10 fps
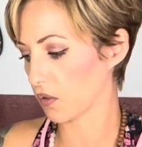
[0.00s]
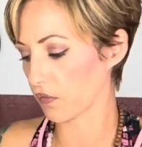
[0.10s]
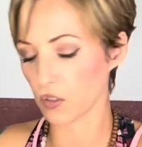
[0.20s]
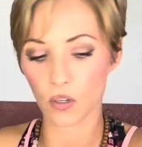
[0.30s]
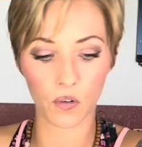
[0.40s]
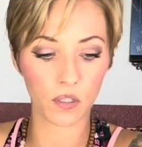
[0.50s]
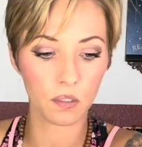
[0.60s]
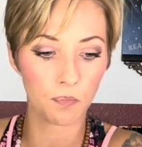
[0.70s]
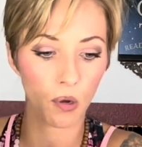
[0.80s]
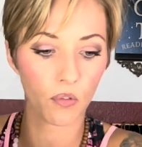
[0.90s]
If you
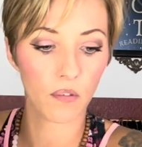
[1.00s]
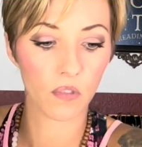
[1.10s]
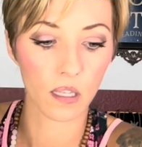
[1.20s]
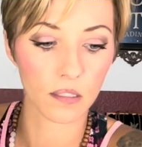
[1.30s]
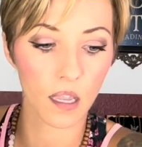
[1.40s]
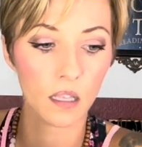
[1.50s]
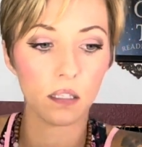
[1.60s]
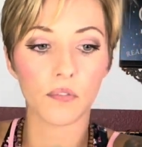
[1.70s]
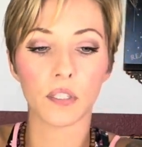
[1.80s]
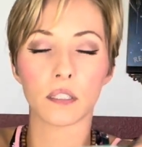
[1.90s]
notice, both of these
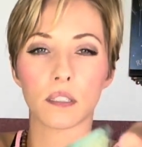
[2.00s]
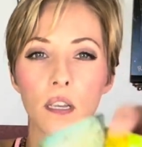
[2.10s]
elephants